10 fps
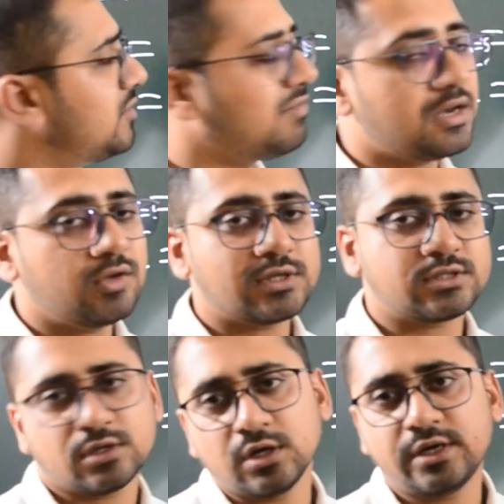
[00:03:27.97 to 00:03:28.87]
the value
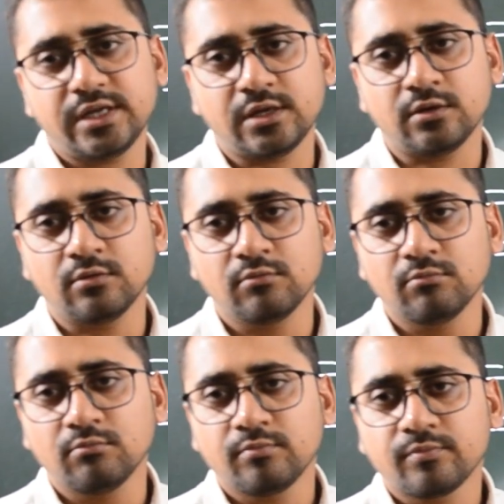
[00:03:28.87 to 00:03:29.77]
as 30.
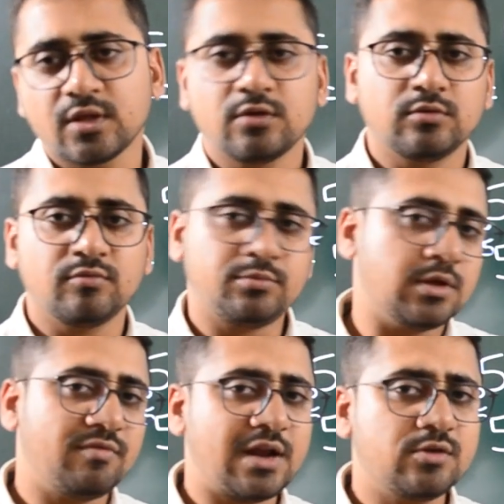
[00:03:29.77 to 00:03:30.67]

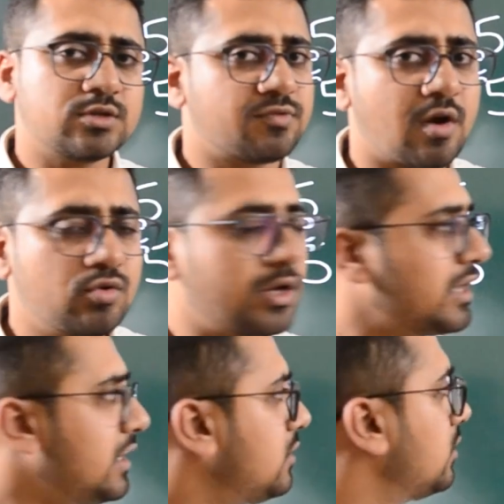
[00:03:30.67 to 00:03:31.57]
The value is found
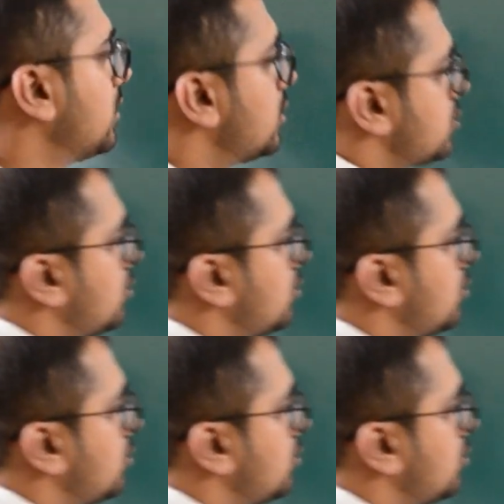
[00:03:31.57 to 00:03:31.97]
again. So